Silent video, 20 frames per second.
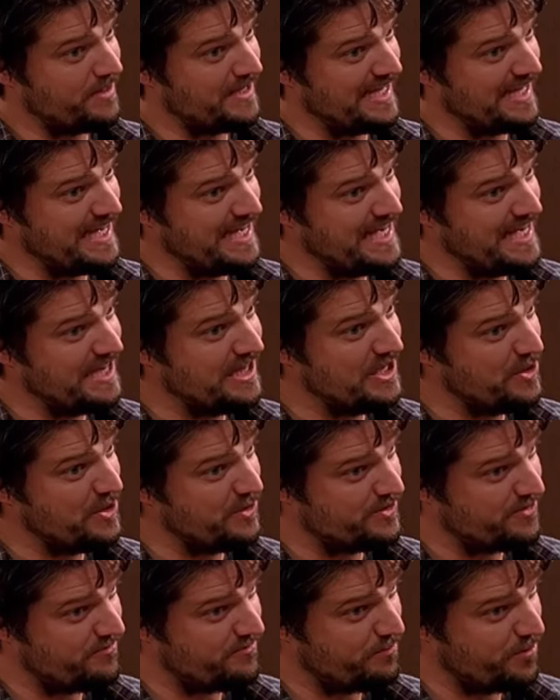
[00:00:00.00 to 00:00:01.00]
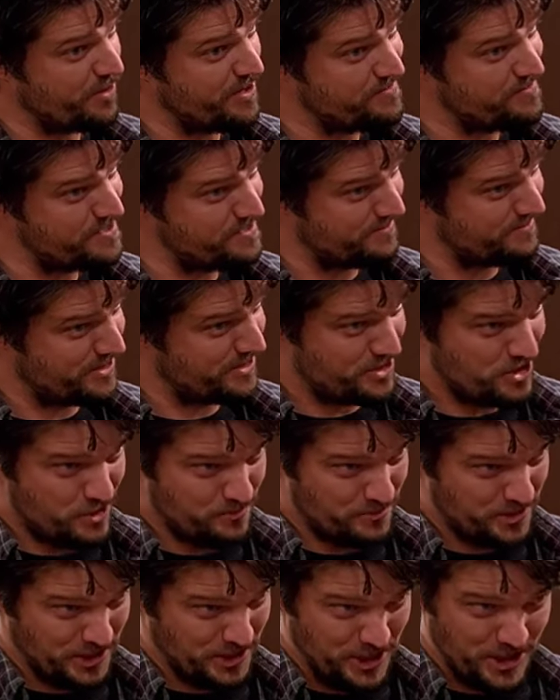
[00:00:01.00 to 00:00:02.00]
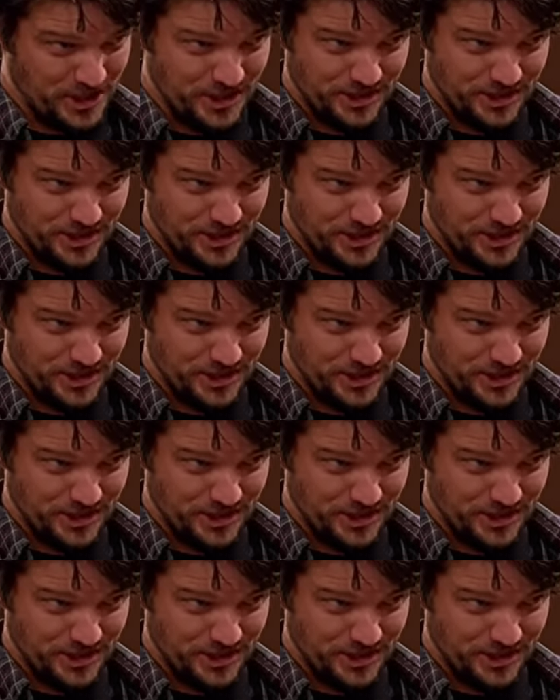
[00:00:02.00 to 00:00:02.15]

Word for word: couple of kilos of premium Sonoma